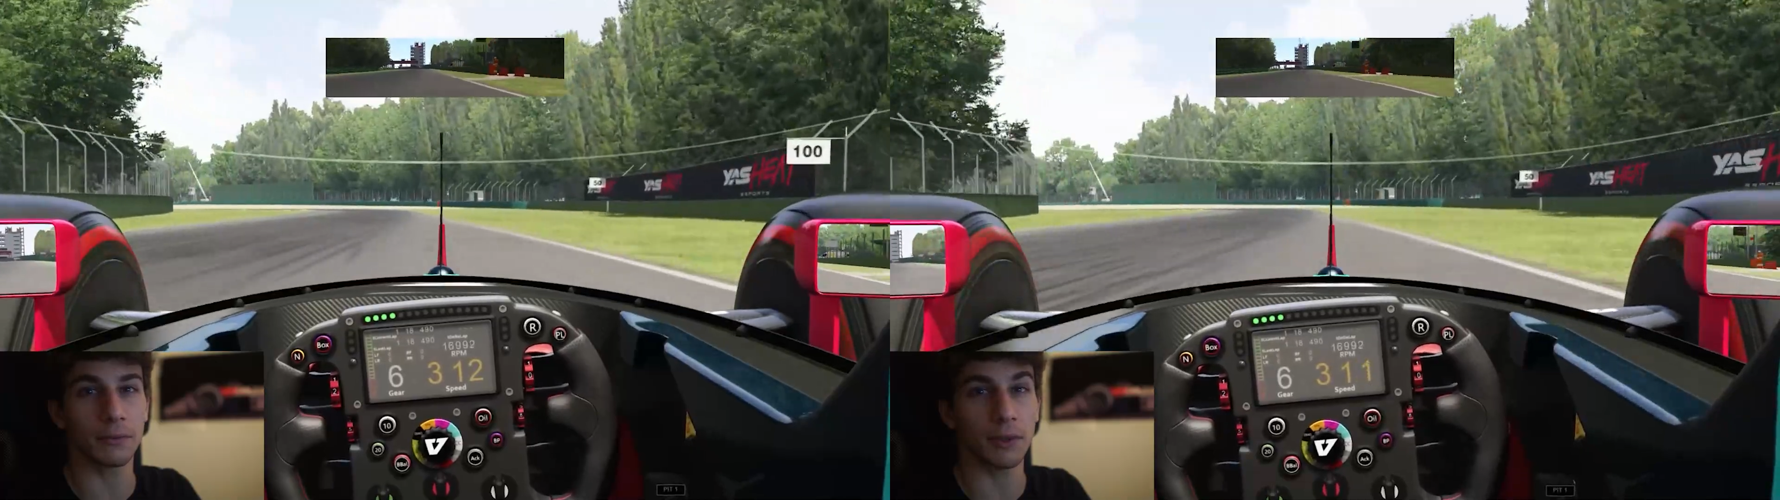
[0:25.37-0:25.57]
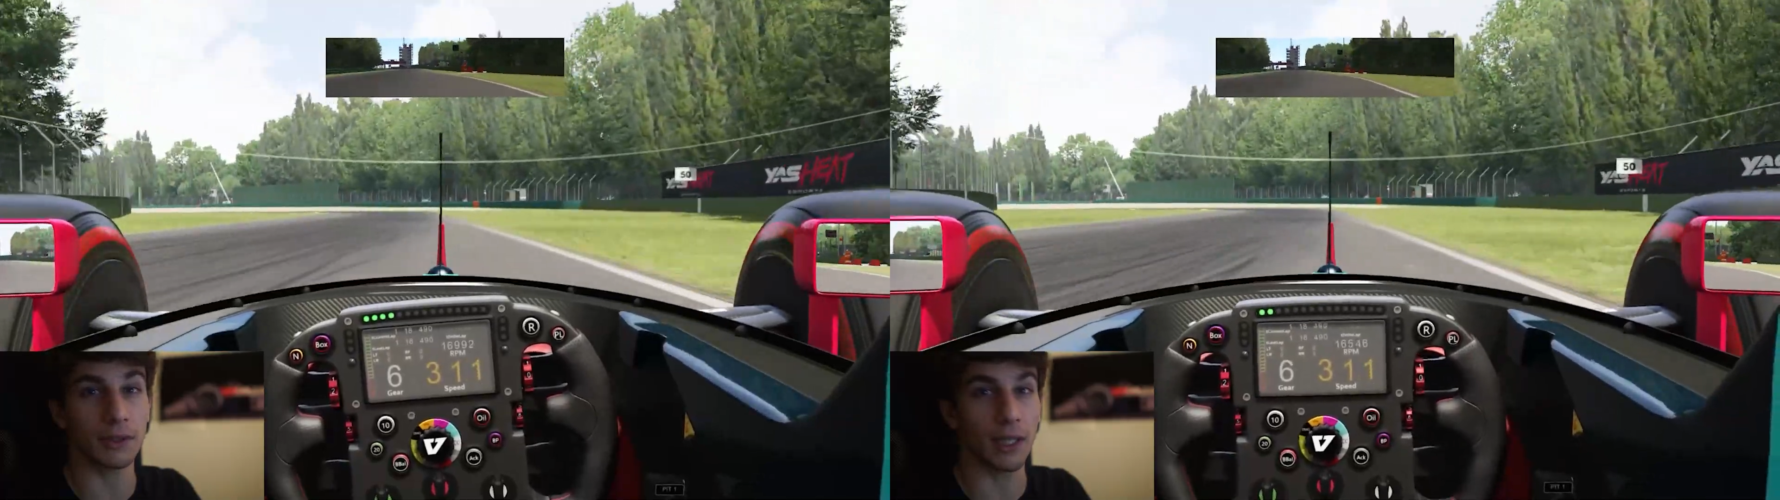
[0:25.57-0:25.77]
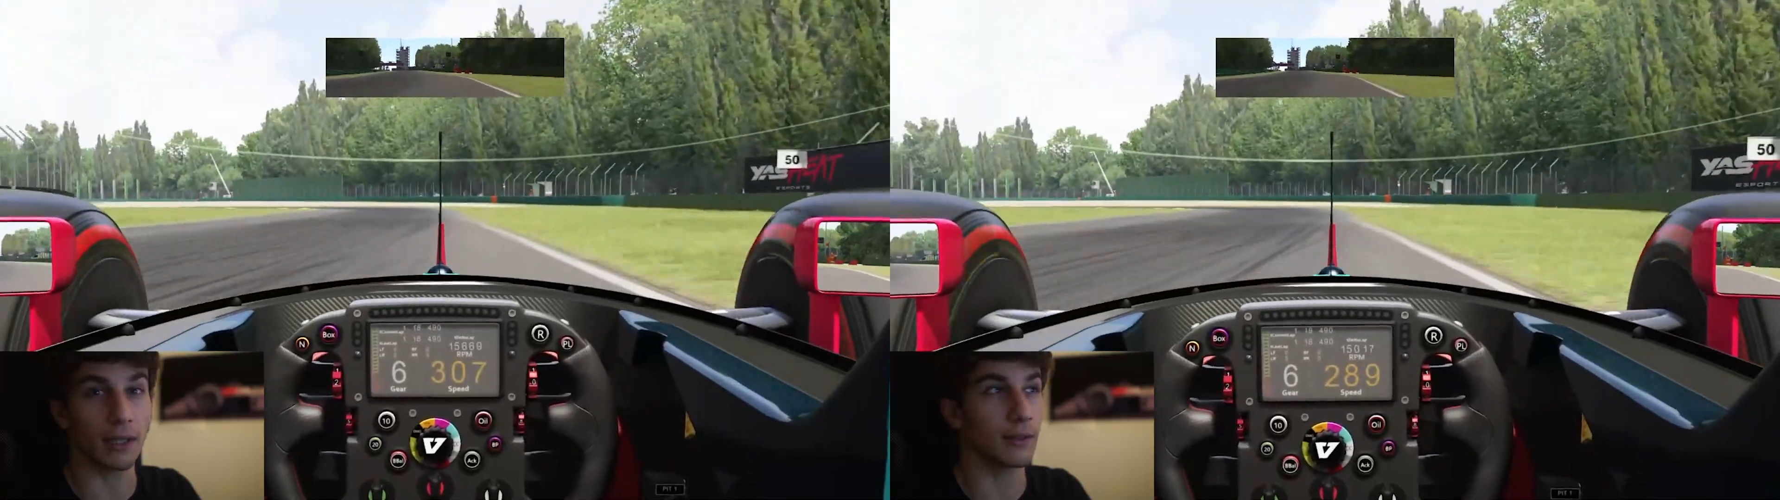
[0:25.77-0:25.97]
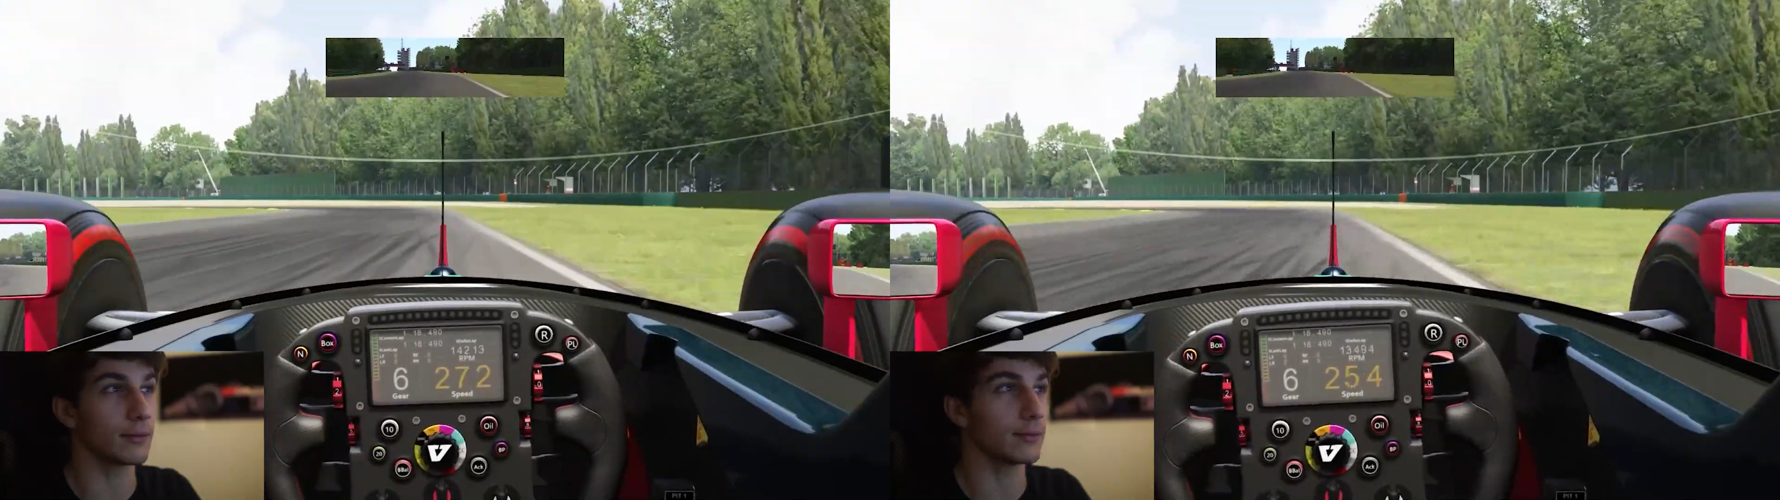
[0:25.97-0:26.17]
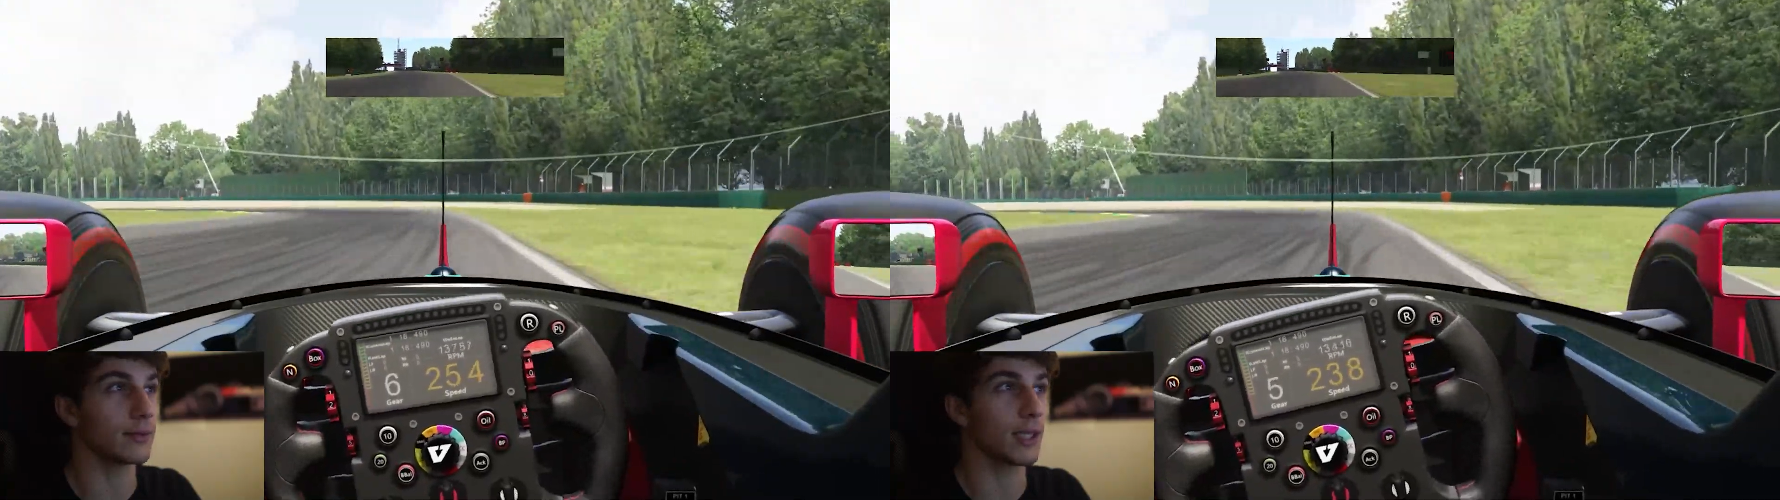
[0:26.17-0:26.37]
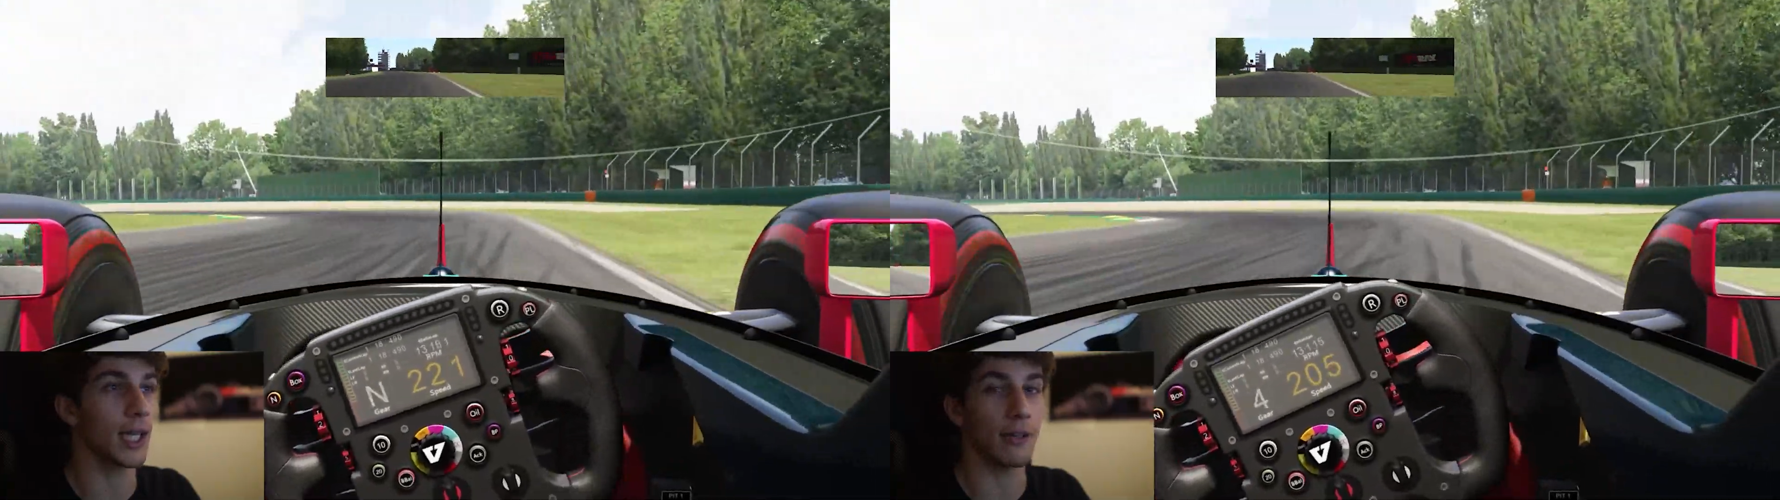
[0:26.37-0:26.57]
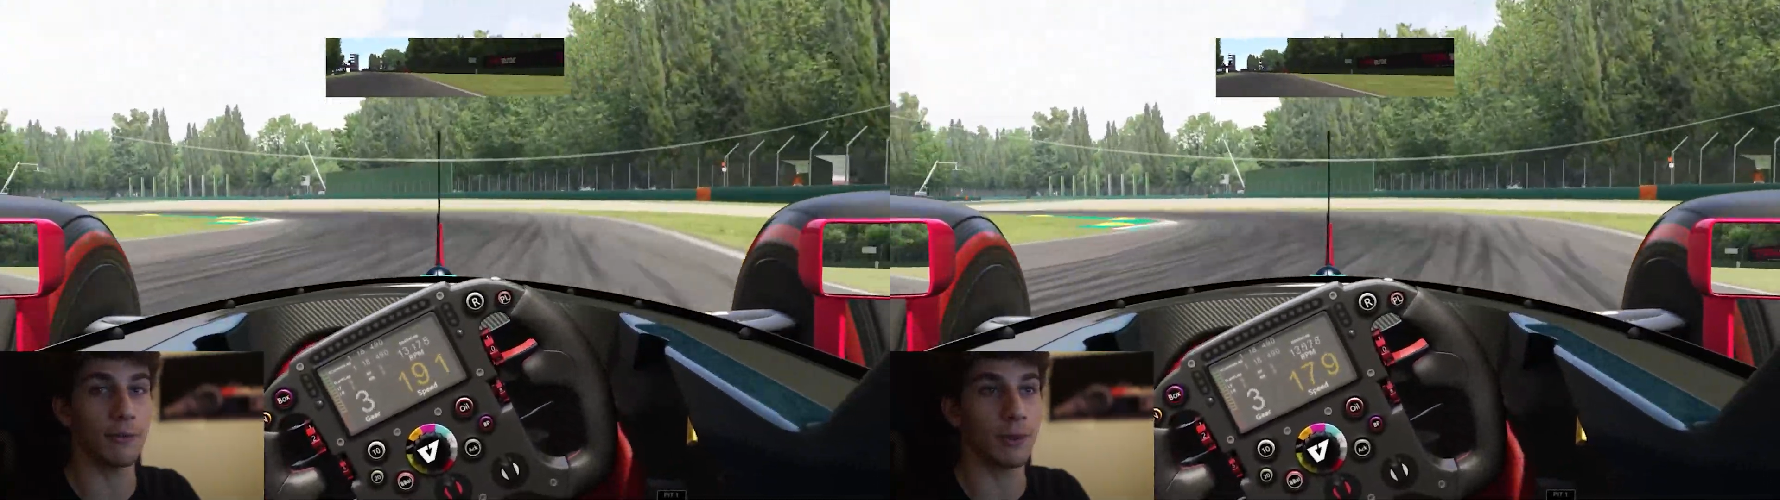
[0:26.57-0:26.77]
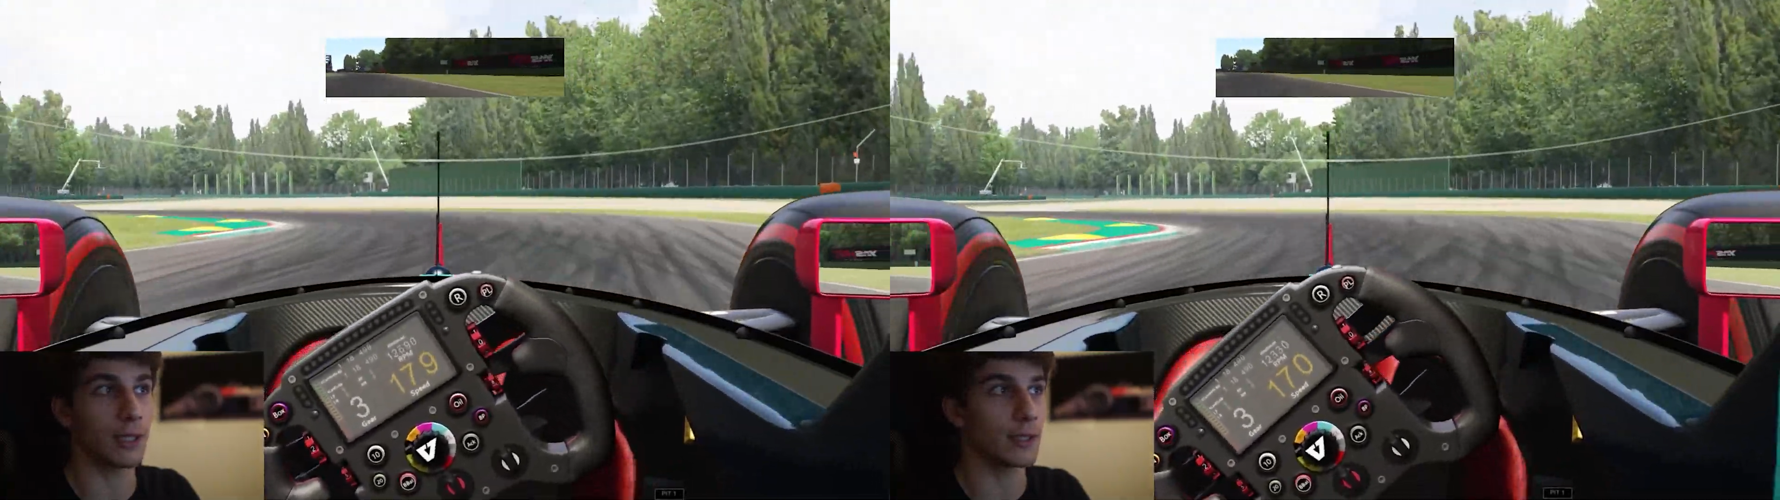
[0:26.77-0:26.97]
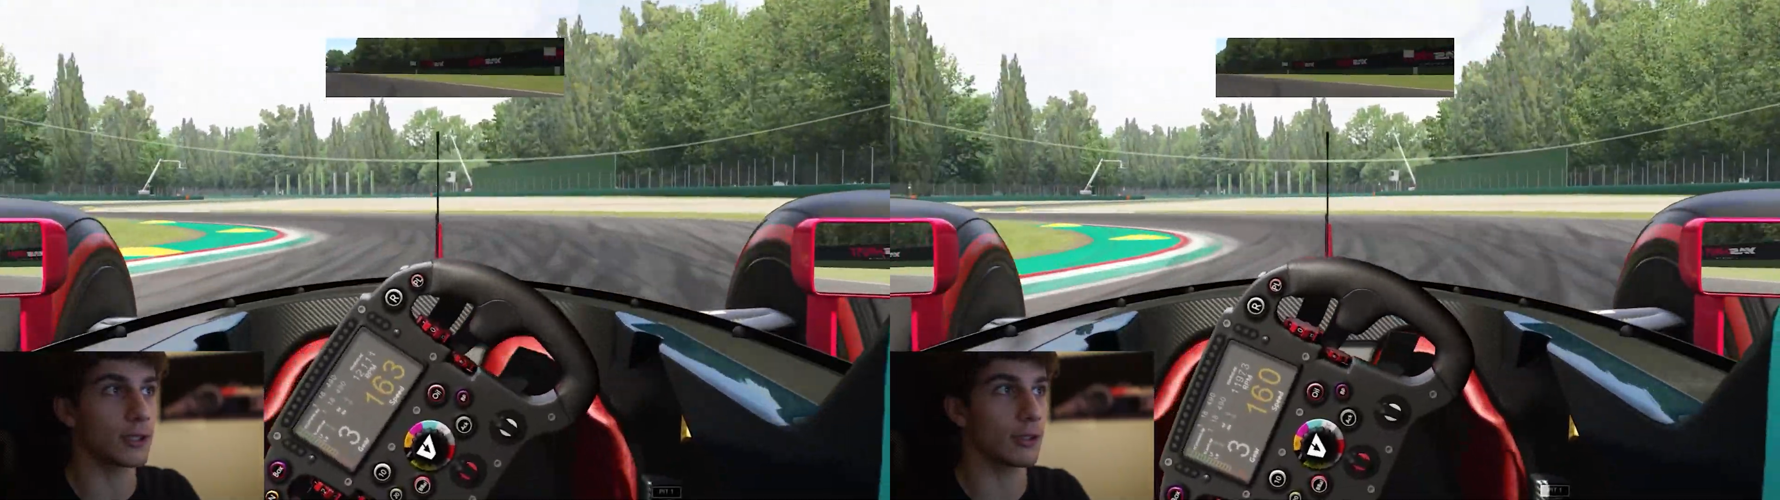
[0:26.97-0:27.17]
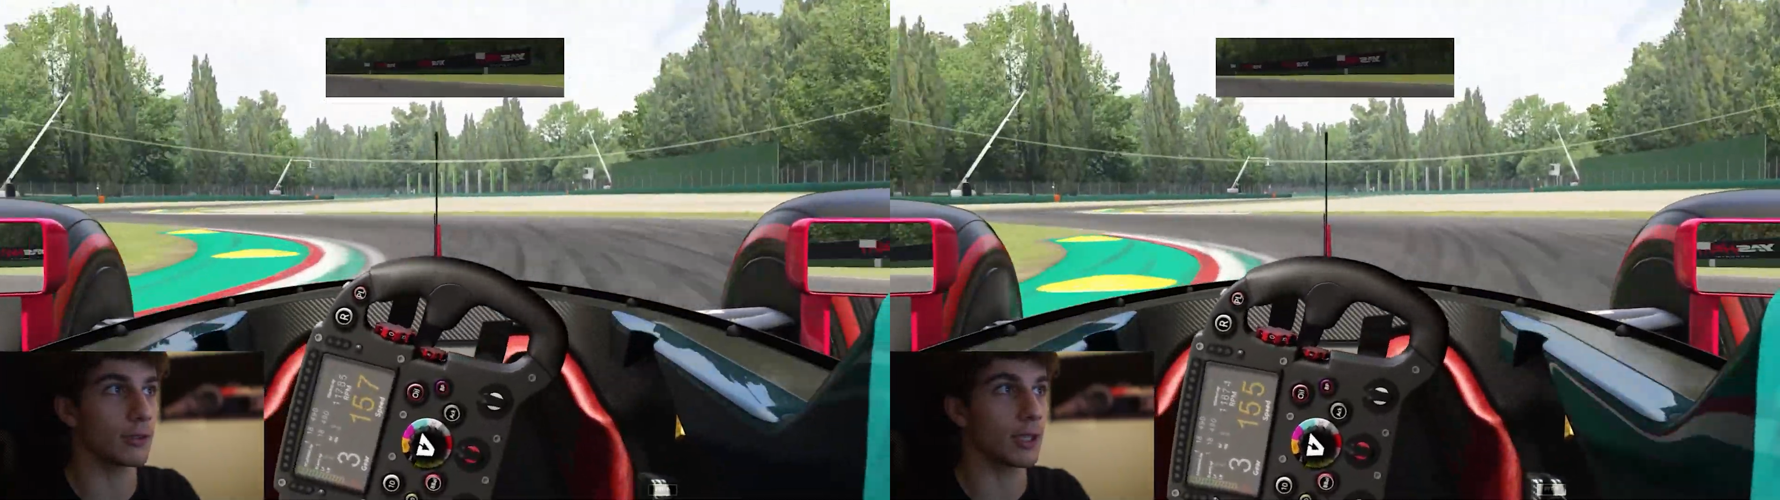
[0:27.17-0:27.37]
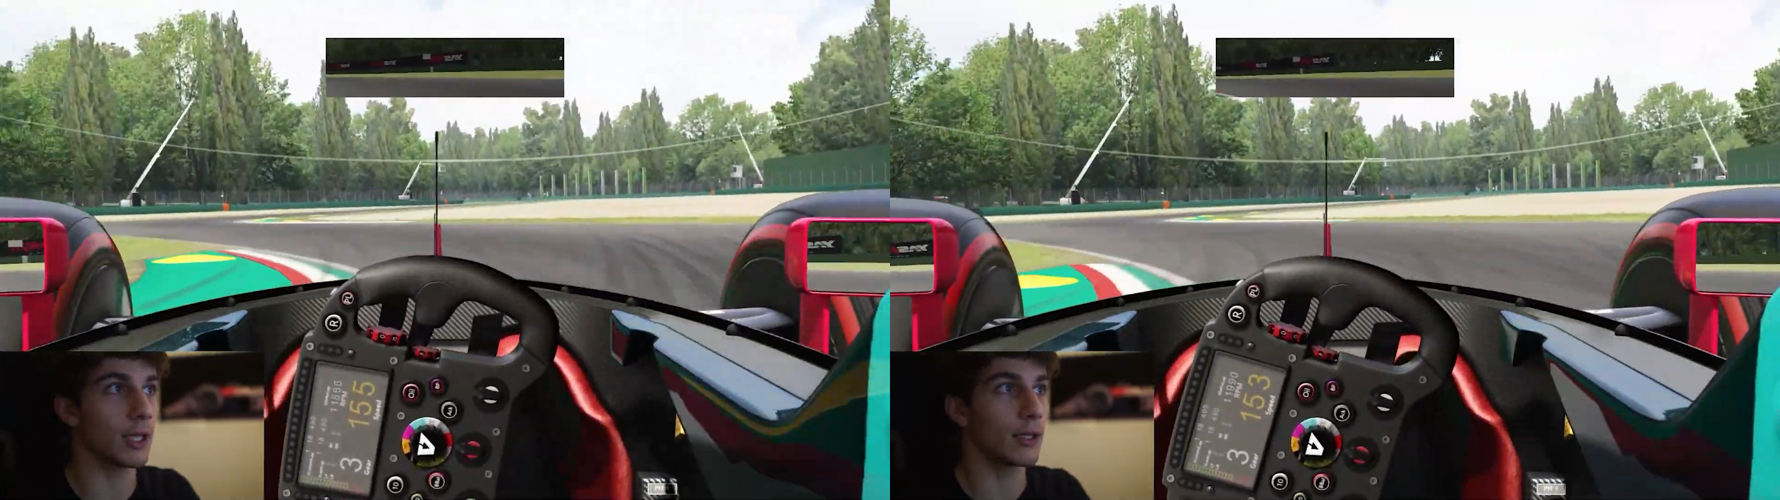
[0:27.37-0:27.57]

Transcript: What's that? heavy braking zone,